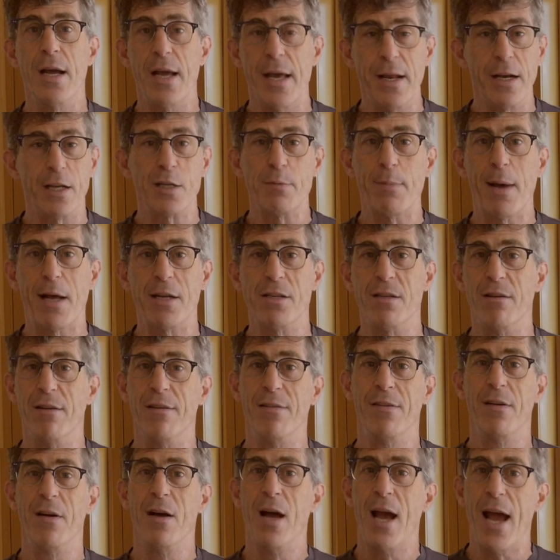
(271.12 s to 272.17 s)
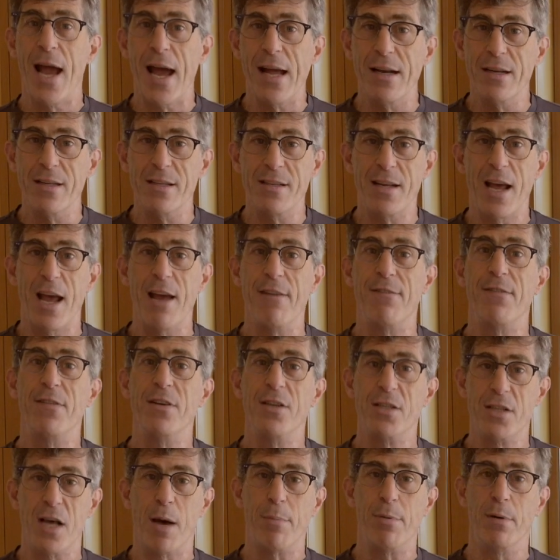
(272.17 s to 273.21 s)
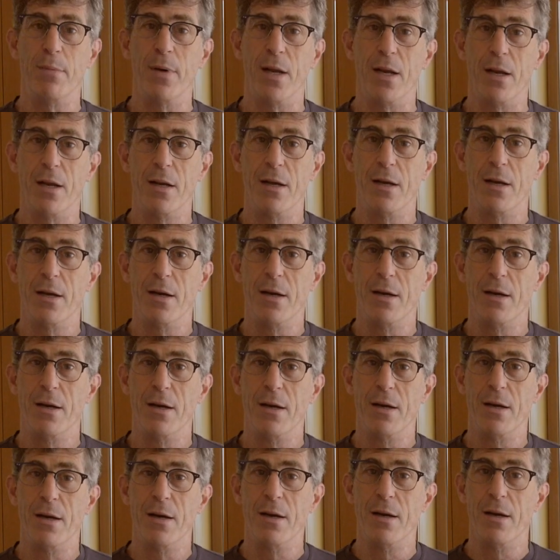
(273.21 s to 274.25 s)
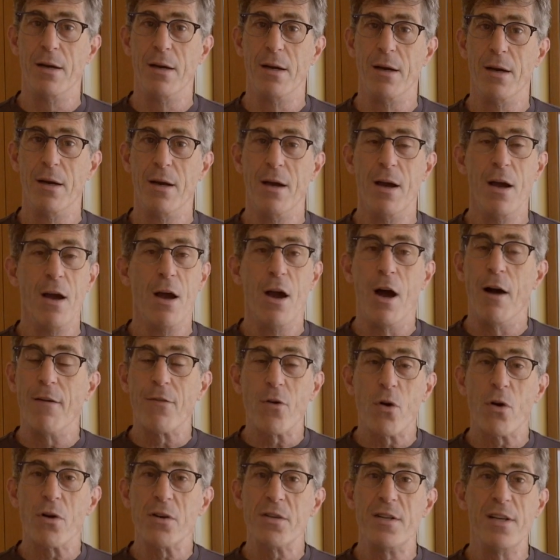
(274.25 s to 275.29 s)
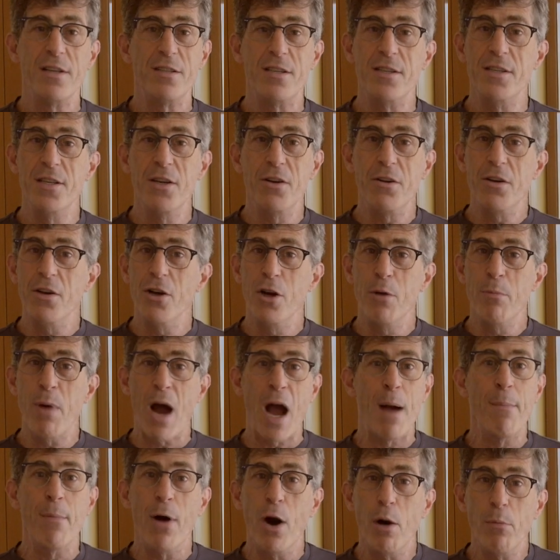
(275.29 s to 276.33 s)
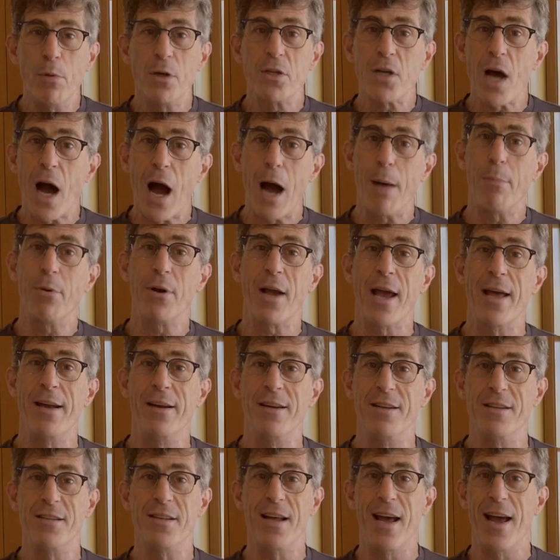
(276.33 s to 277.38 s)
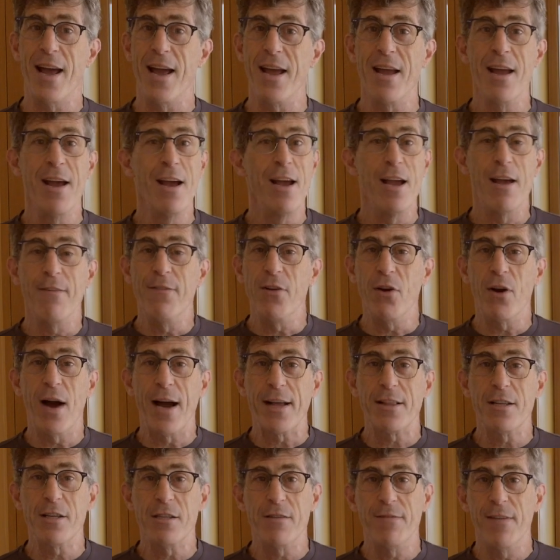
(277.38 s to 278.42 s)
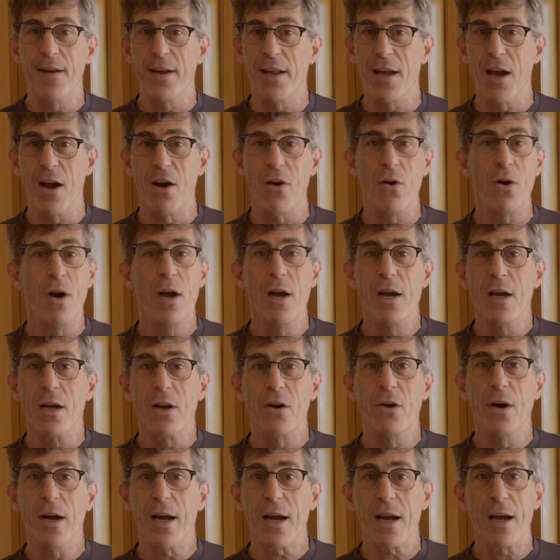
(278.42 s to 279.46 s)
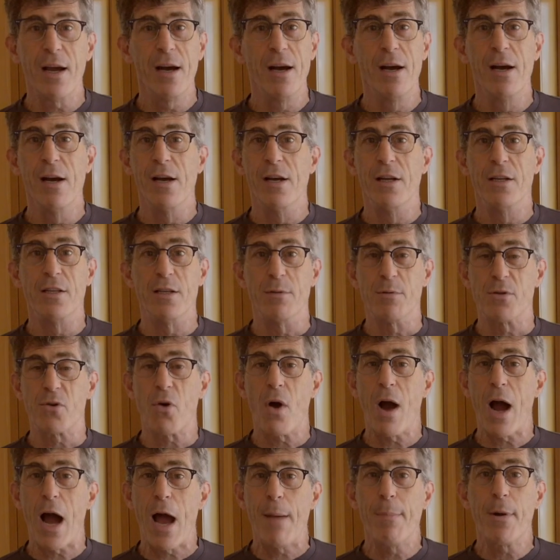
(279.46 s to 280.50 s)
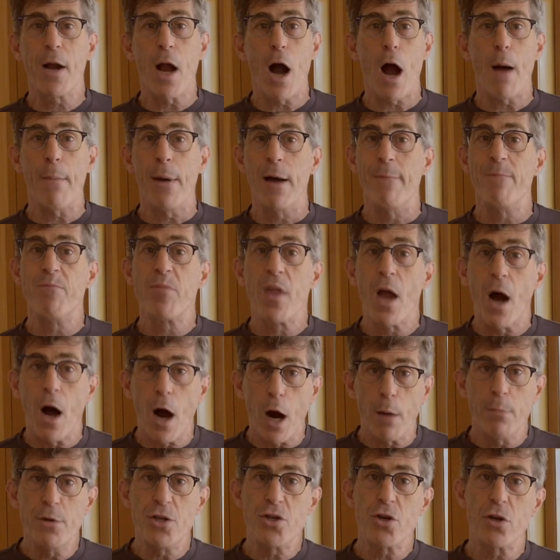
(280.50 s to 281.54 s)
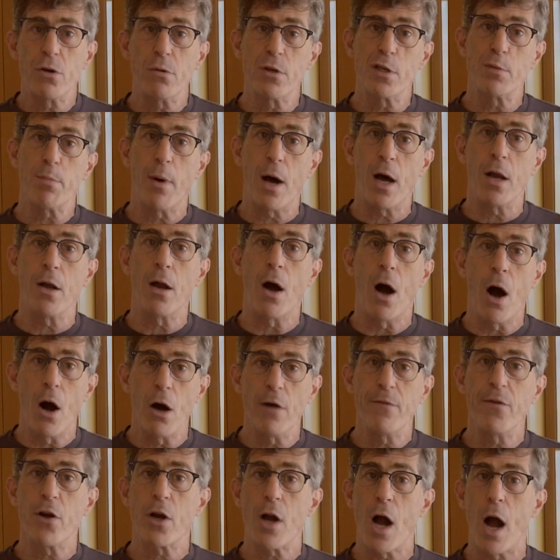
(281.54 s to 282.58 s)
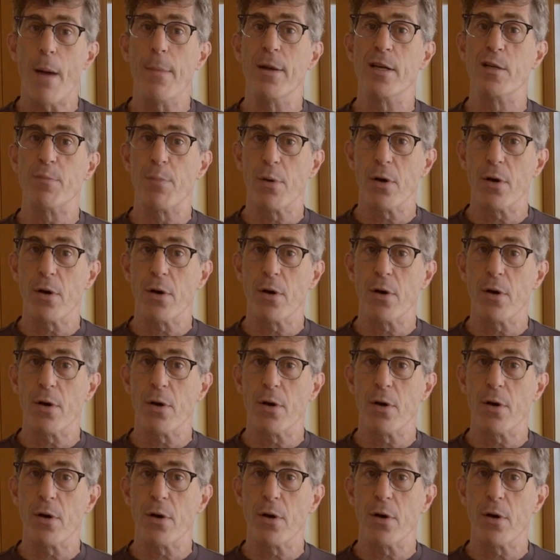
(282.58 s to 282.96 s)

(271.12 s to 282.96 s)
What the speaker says: inexpensive, and safe supplement. Of course, this is YouTube. I'm almost obligated to say, if you like this video, click, subscribe, comment. I'll be sure to respond to all of your comments